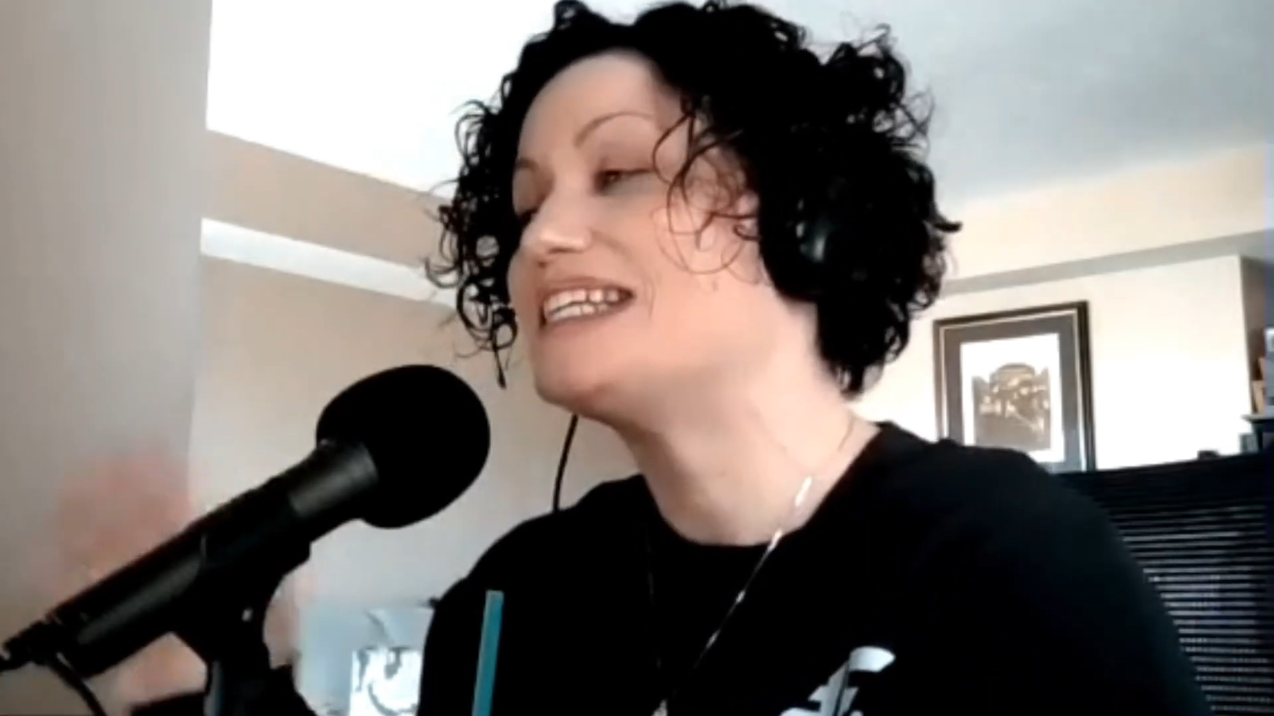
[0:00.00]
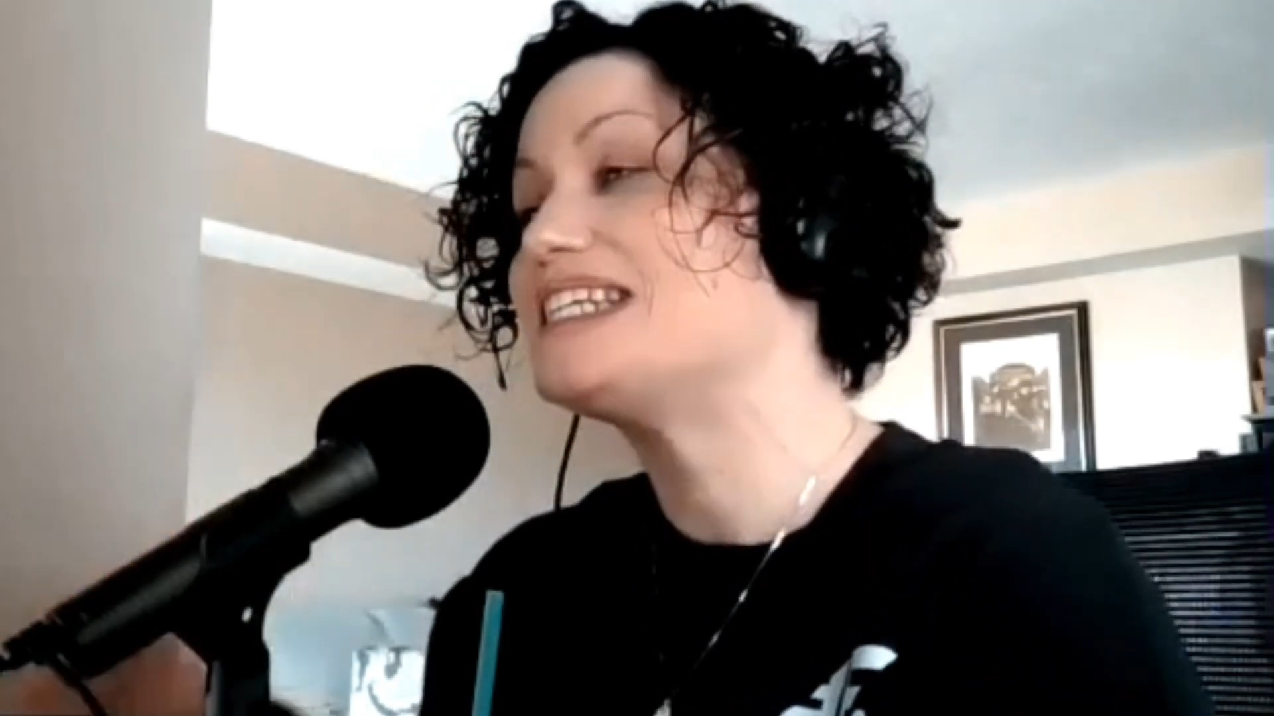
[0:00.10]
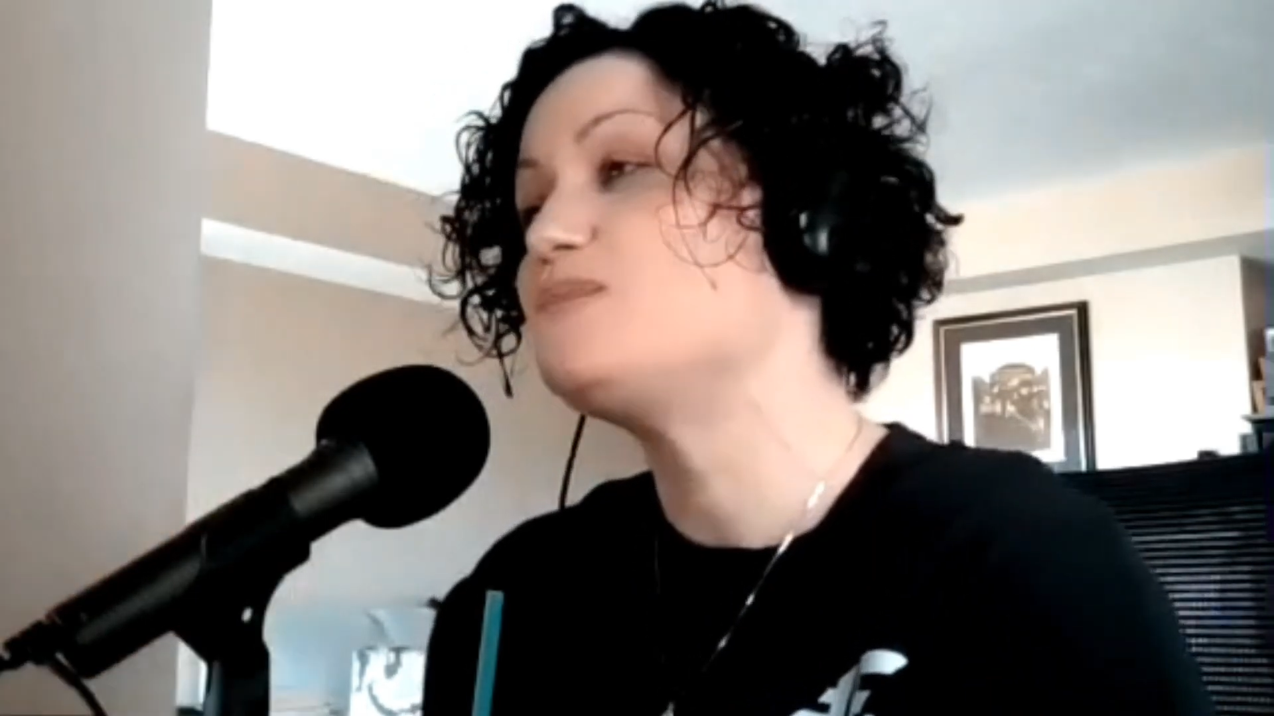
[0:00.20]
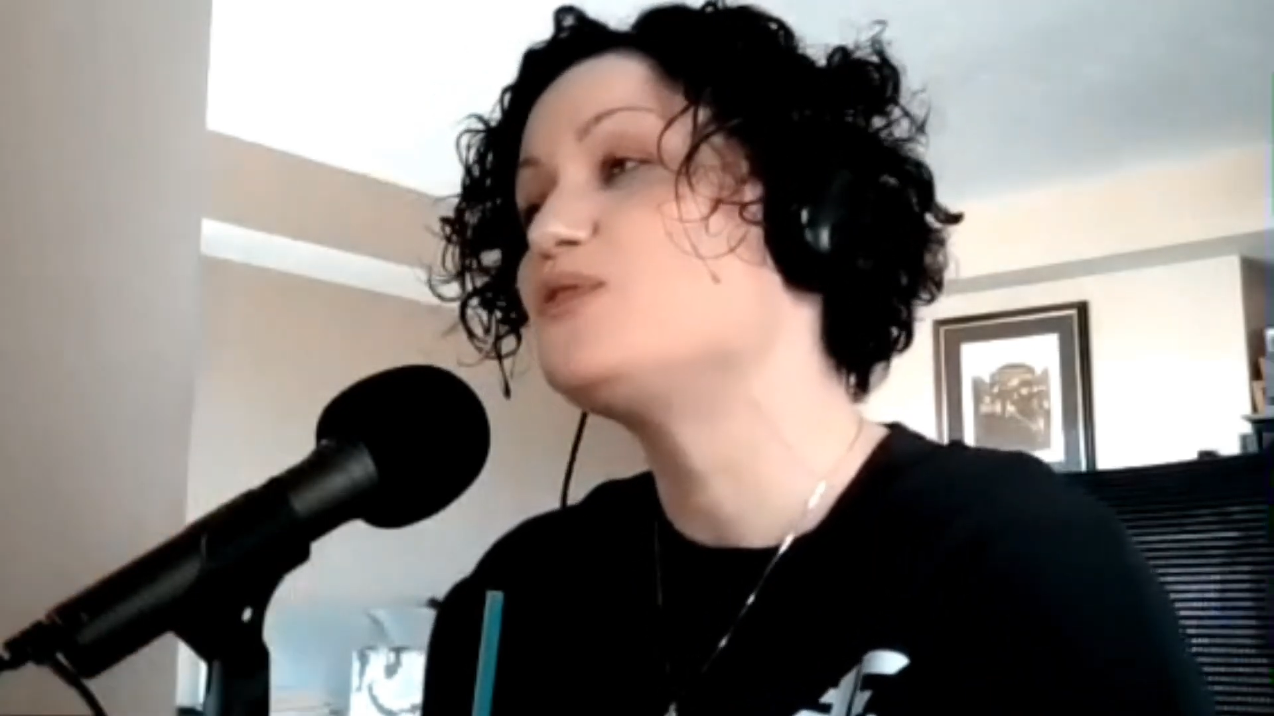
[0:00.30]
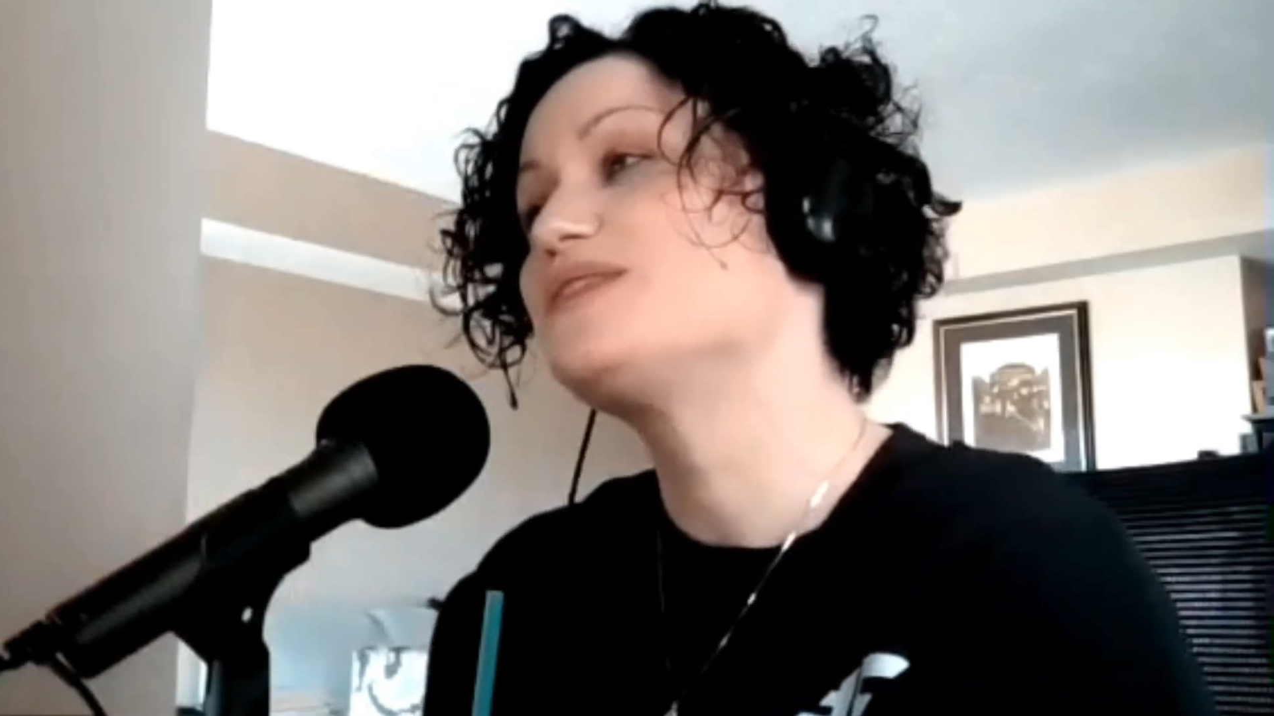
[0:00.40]

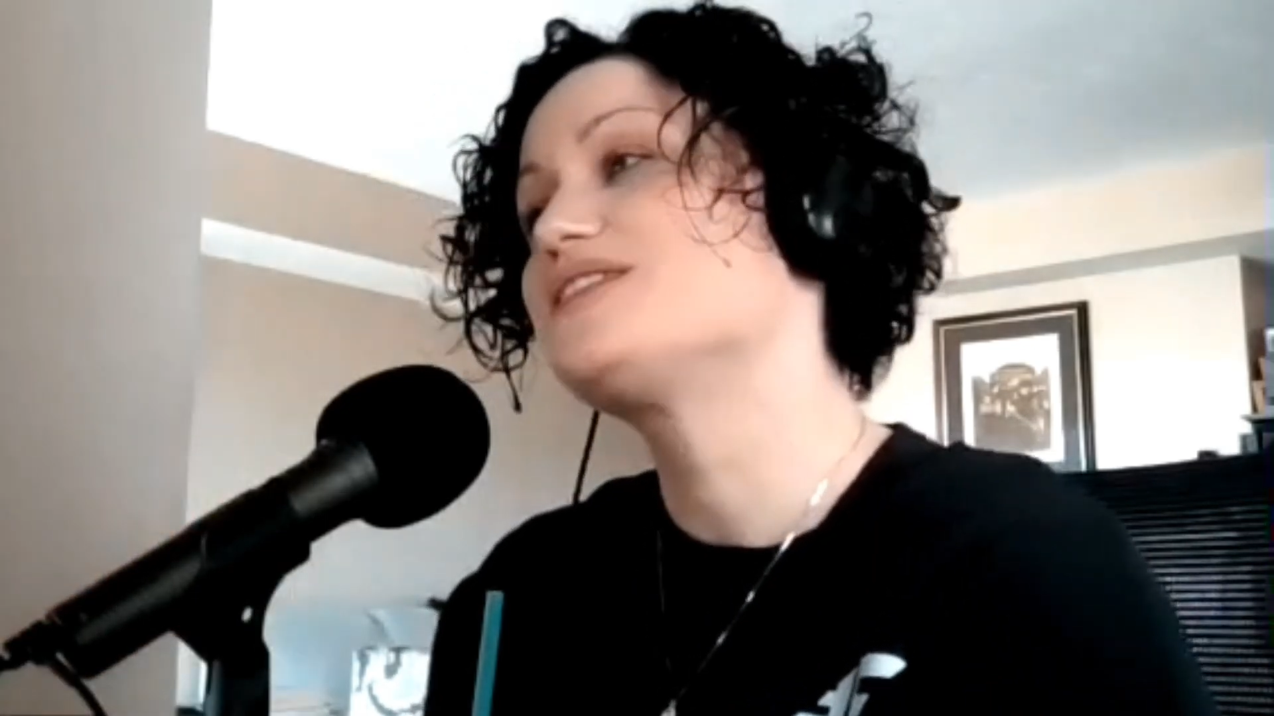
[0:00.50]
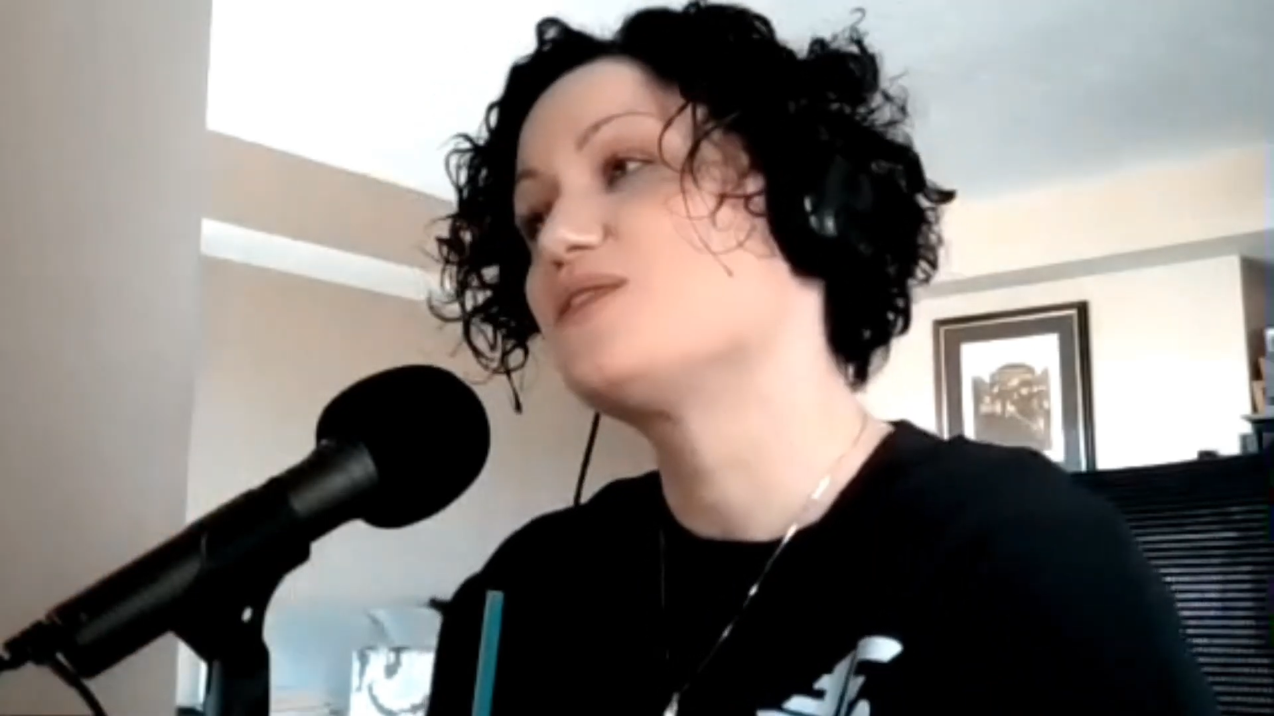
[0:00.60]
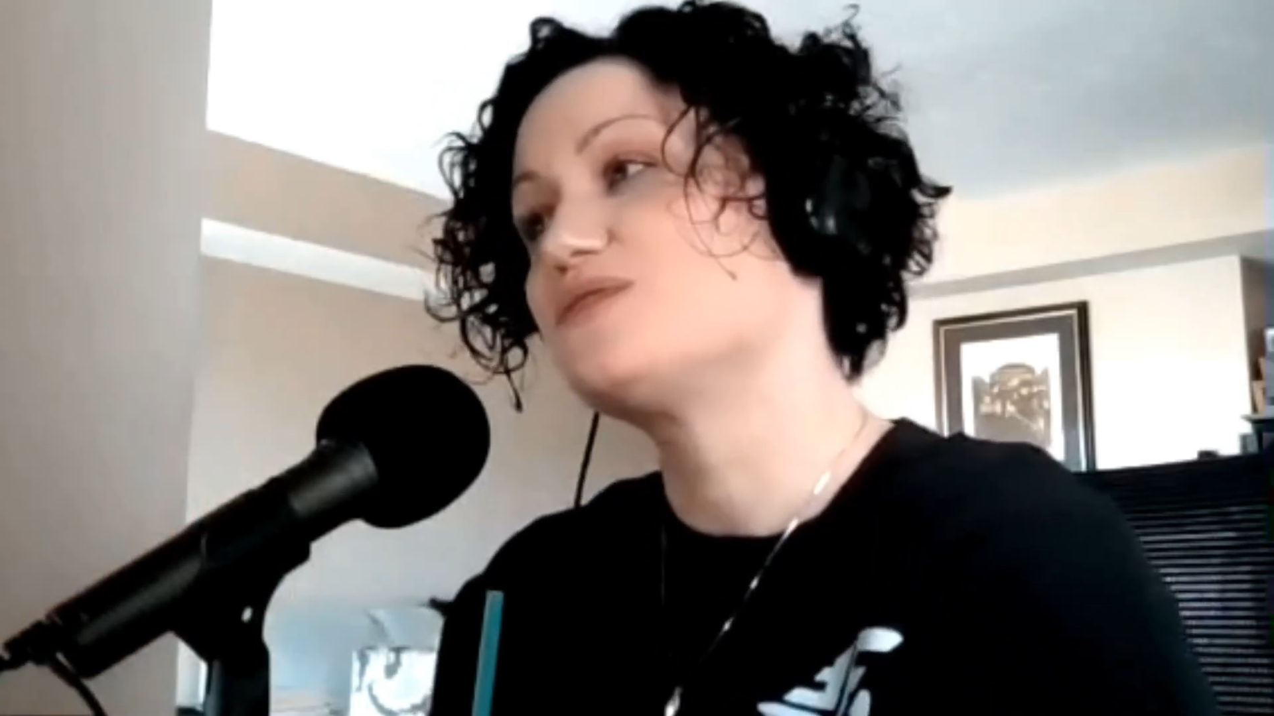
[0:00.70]
did pull myself